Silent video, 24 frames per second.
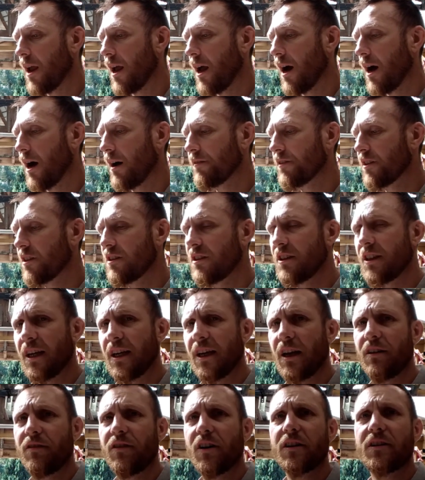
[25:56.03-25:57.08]
have to say,
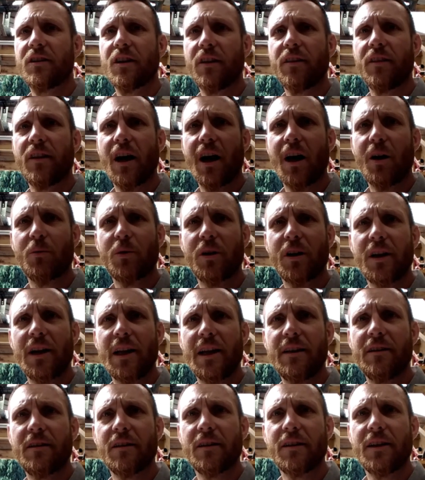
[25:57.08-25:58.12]
if I'd done that, I would have
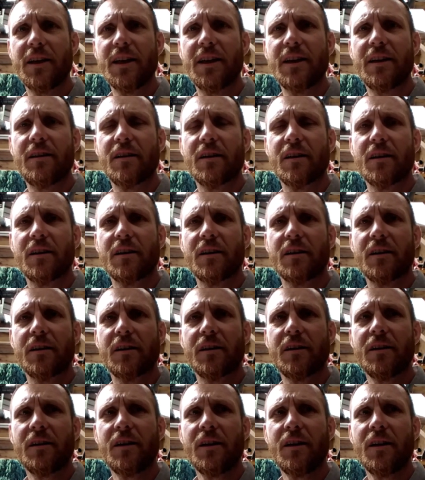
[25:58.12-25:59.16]
needed
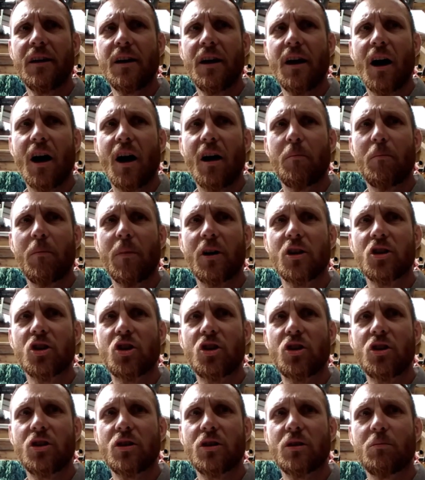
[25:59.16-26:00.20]
a
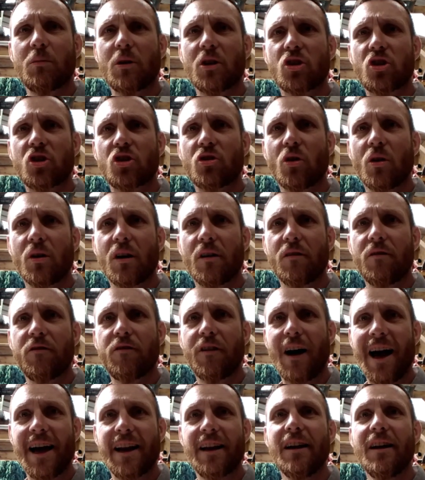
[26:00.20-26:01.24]
much stronger
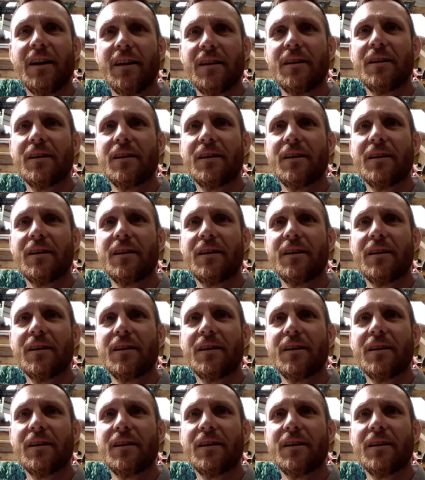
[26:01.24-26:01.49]
fan